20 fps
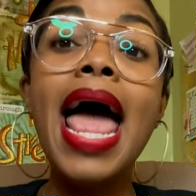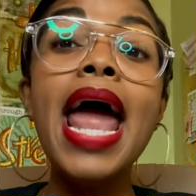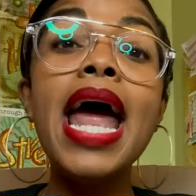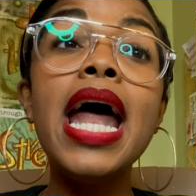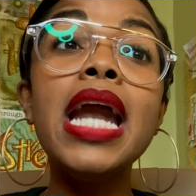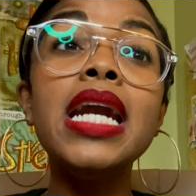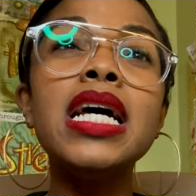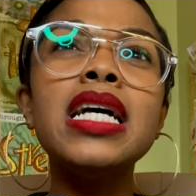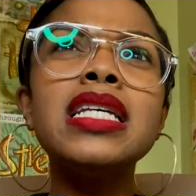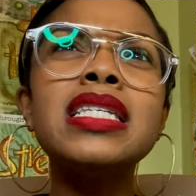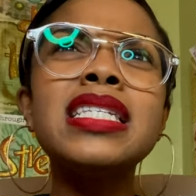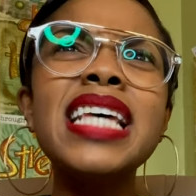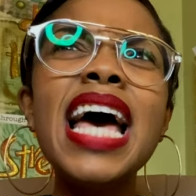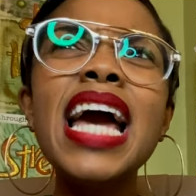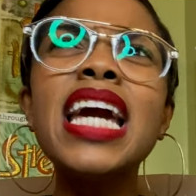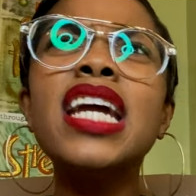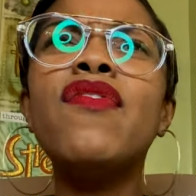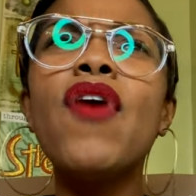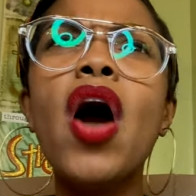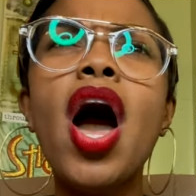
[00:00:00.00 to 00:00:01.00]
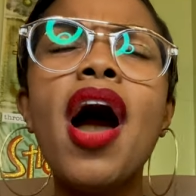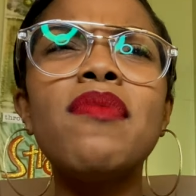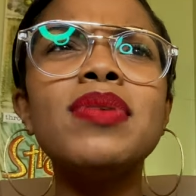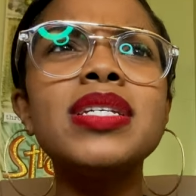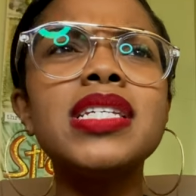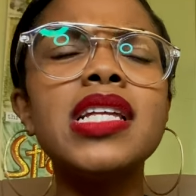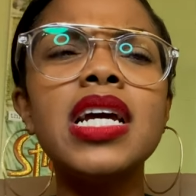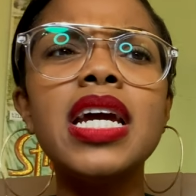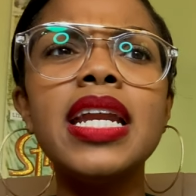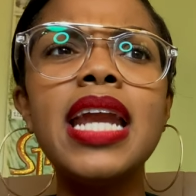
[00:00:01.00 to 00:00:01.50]
And second of all, I
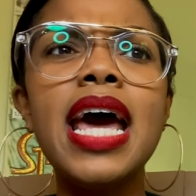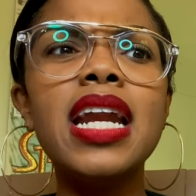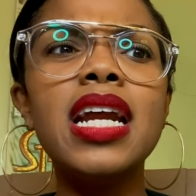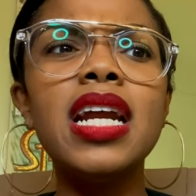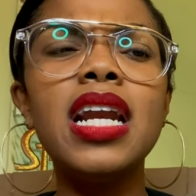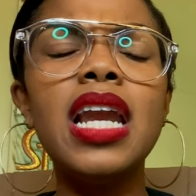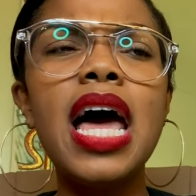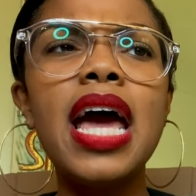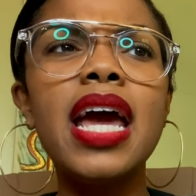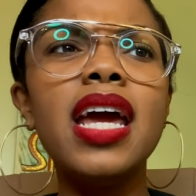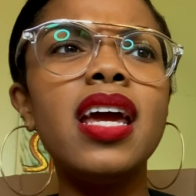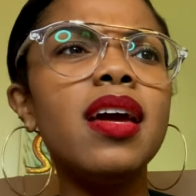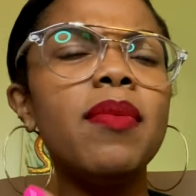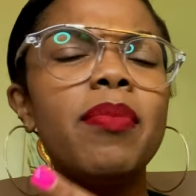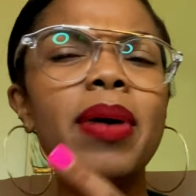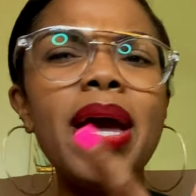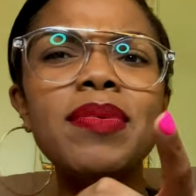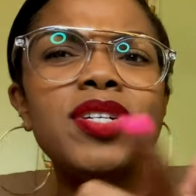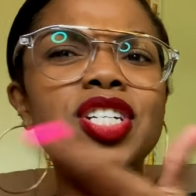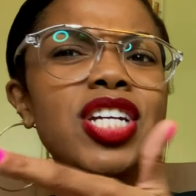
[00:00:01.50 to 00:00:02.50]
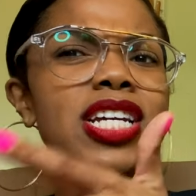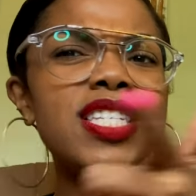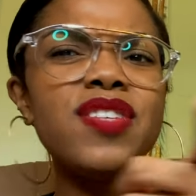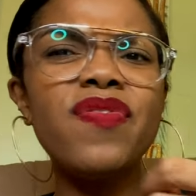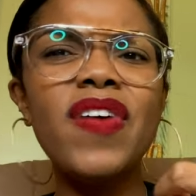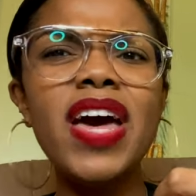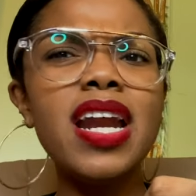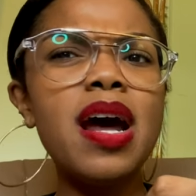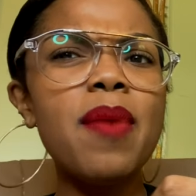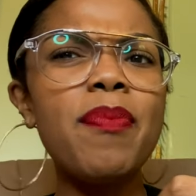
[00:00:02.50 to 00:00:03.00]
was looking at it like, baby, she's
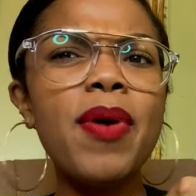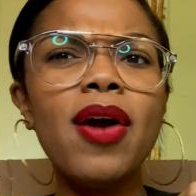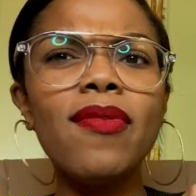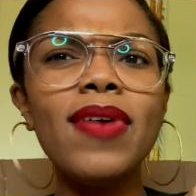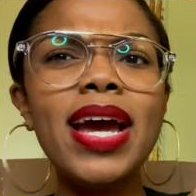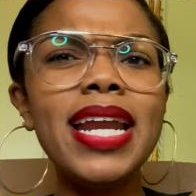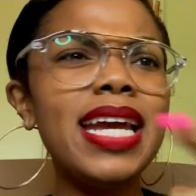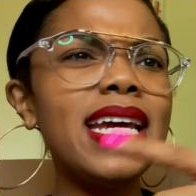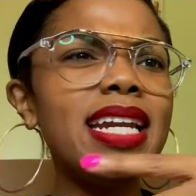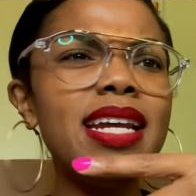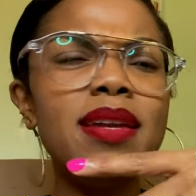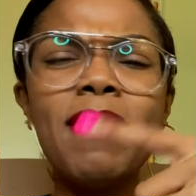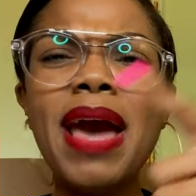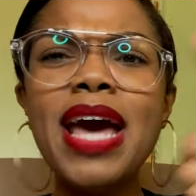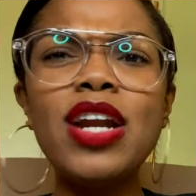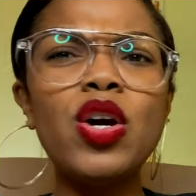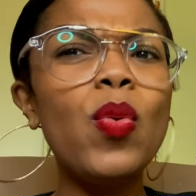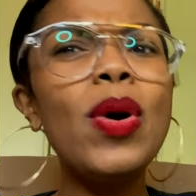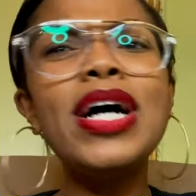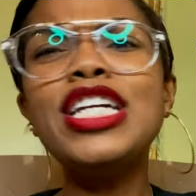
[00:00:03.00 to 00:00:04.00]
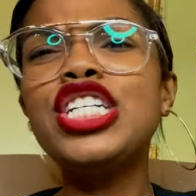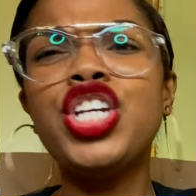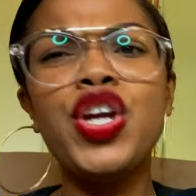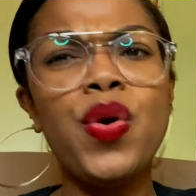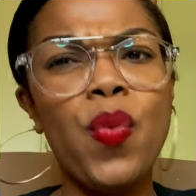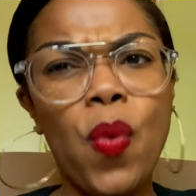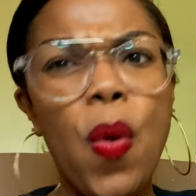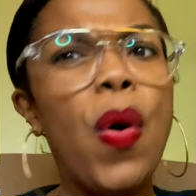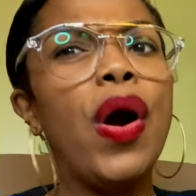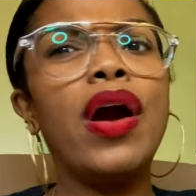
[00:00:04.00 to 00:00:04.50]
fed up already. It didn't matter what she
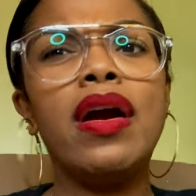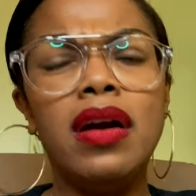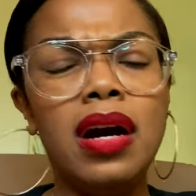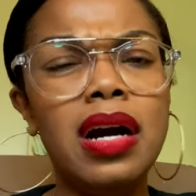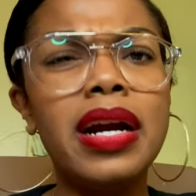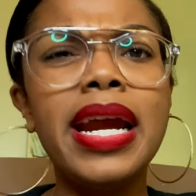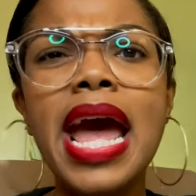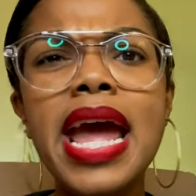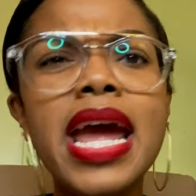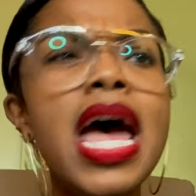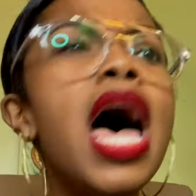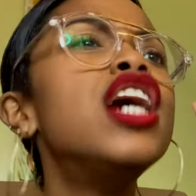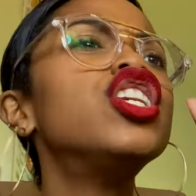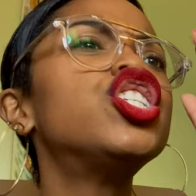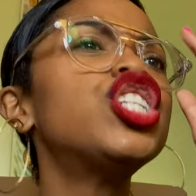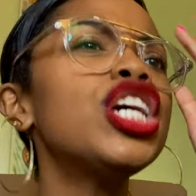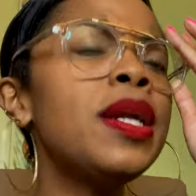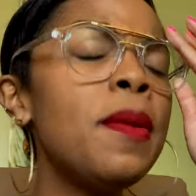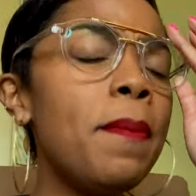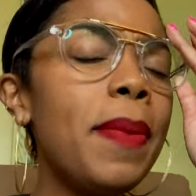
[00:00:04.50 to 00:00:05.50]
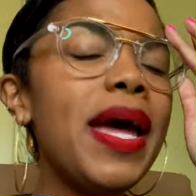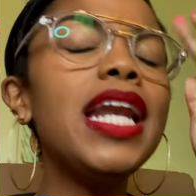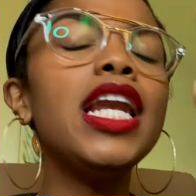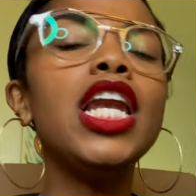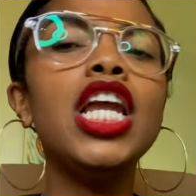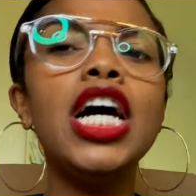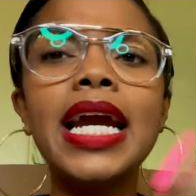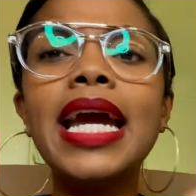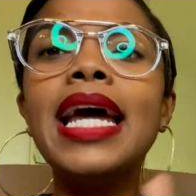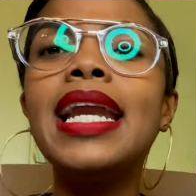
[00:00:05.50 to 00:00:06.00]
wore, okay? She'd have been
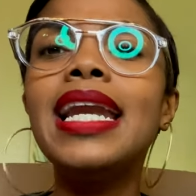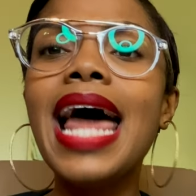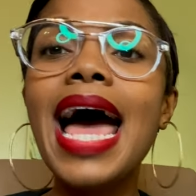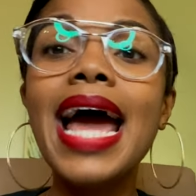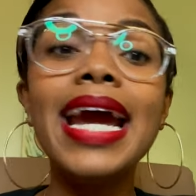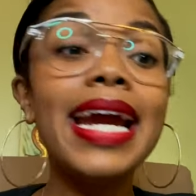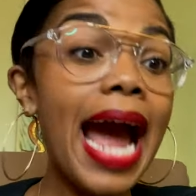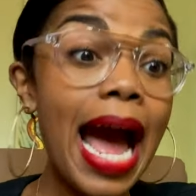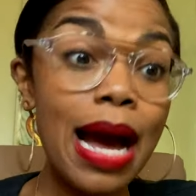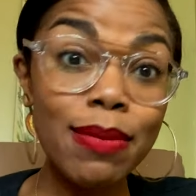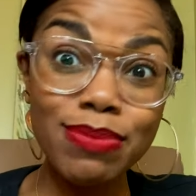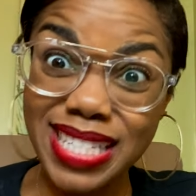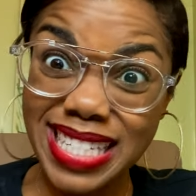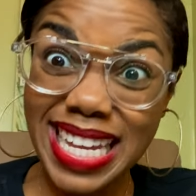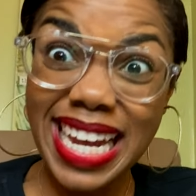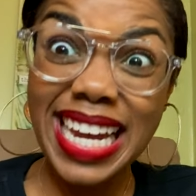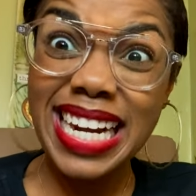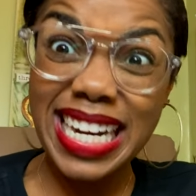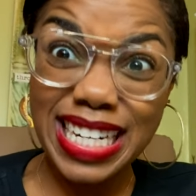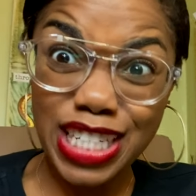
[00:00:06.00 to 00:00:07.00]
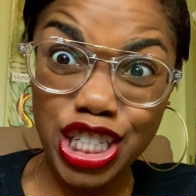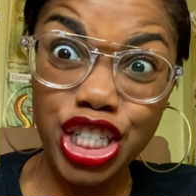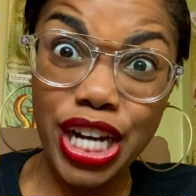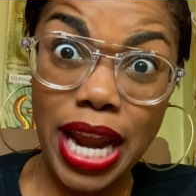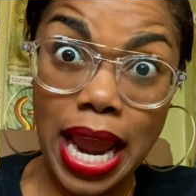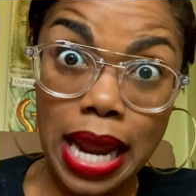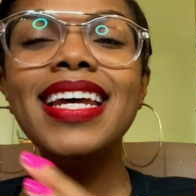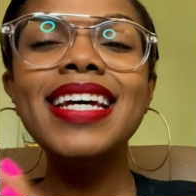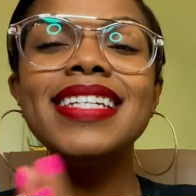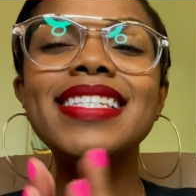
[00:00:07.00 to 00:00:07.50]
looking like, I'm sick of this
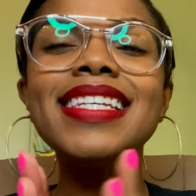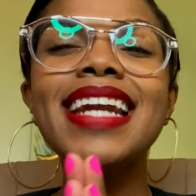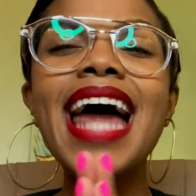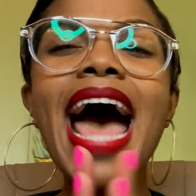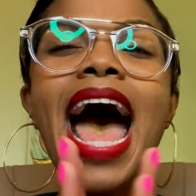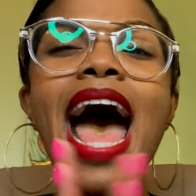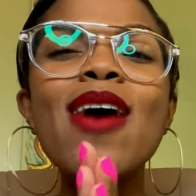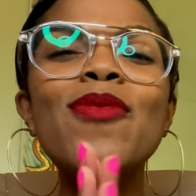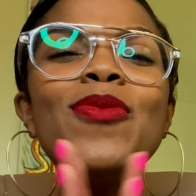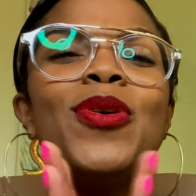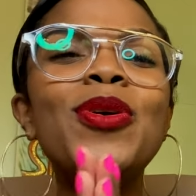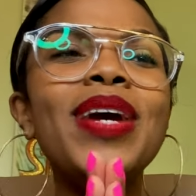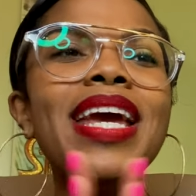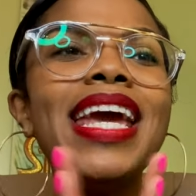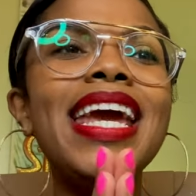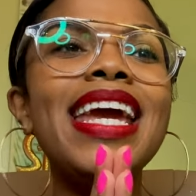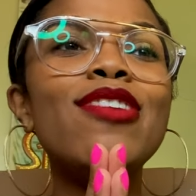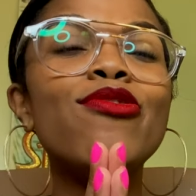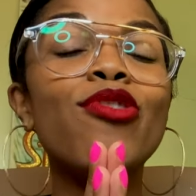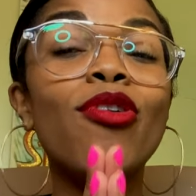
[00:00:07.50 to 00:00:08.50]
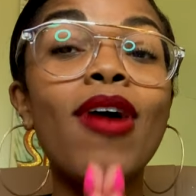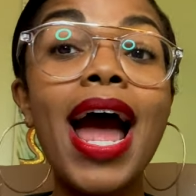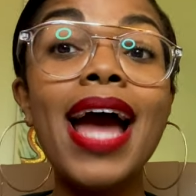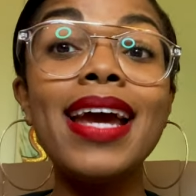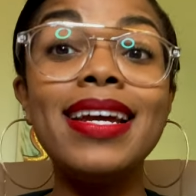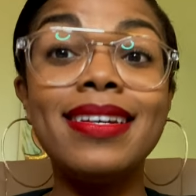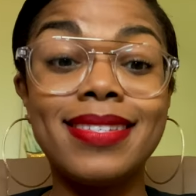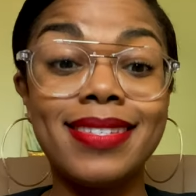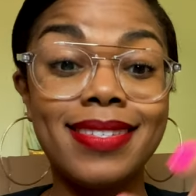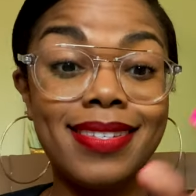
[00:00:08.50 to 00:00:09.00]
shit. Listen, I will eat
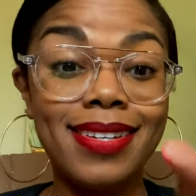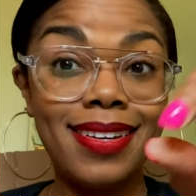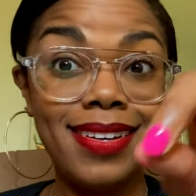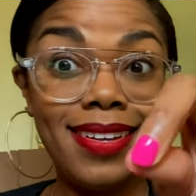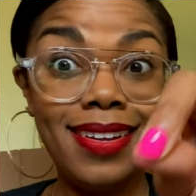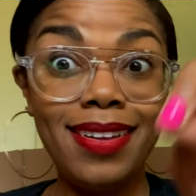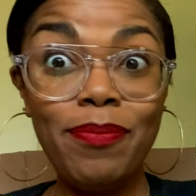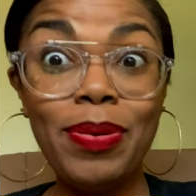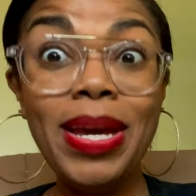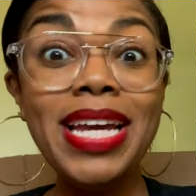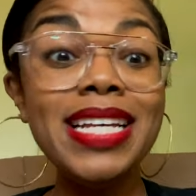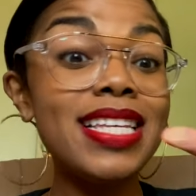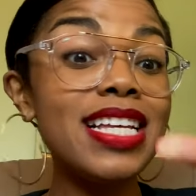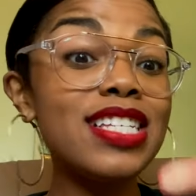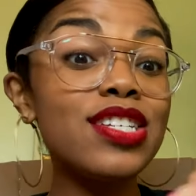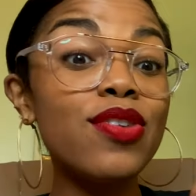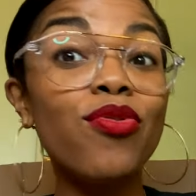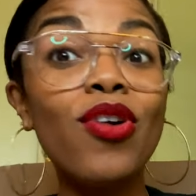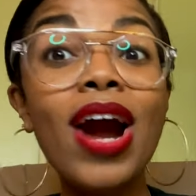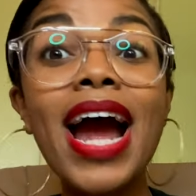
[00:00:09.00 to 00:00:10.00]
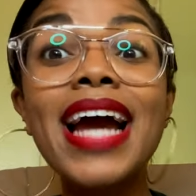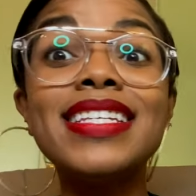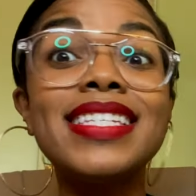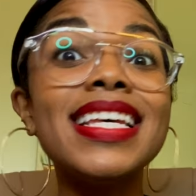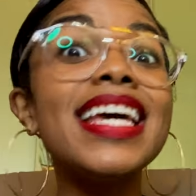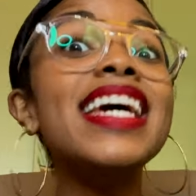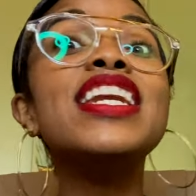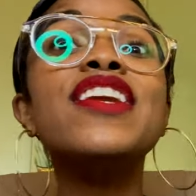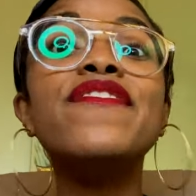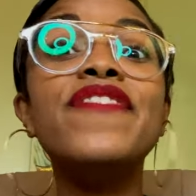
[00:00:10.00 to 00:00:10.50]
rice, pieces of rice
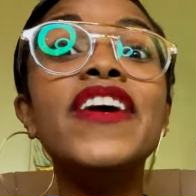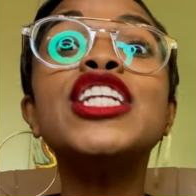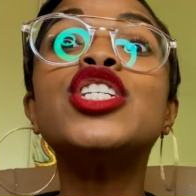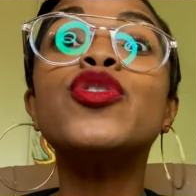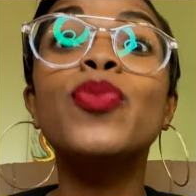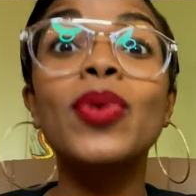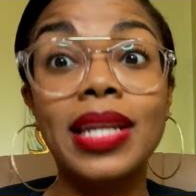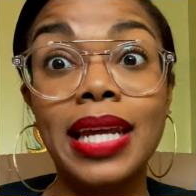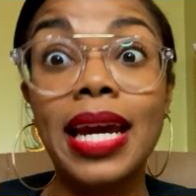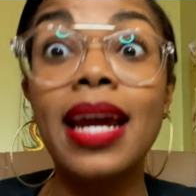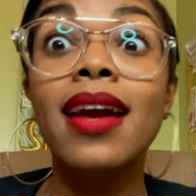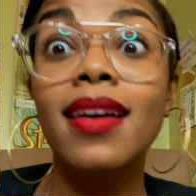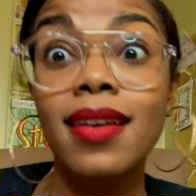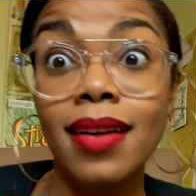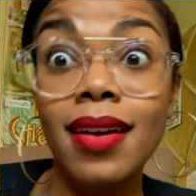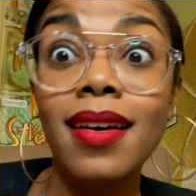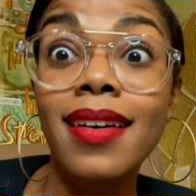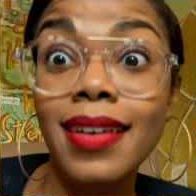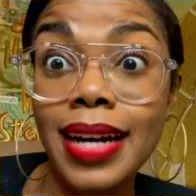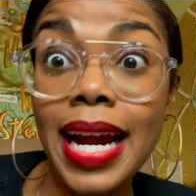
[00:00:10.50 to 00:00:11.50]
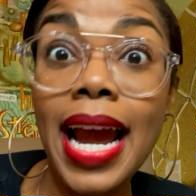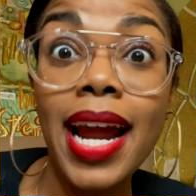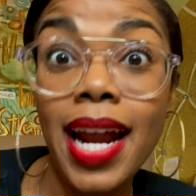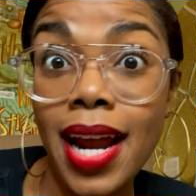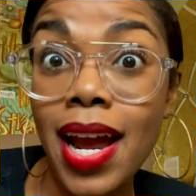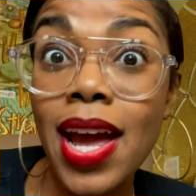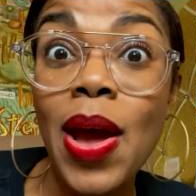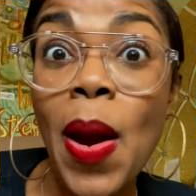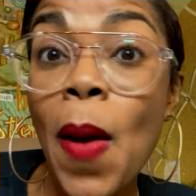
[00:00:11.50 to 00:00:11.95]
individually, okay?